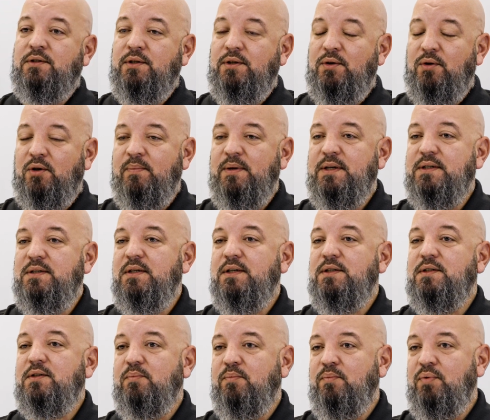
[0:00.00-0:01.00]
to your
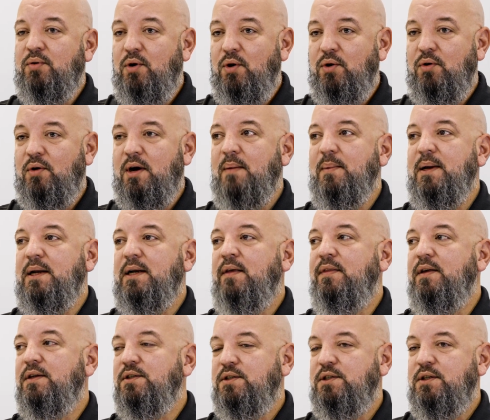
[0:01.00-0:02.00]
business, program it, and
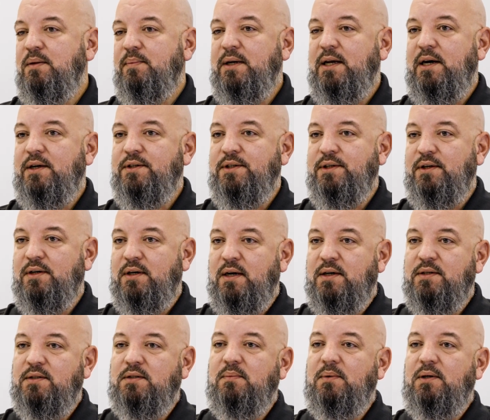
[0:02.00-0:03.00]
then ship it out to your
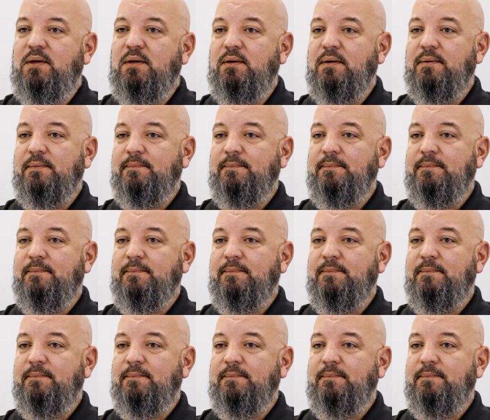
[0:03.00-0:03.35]
customer.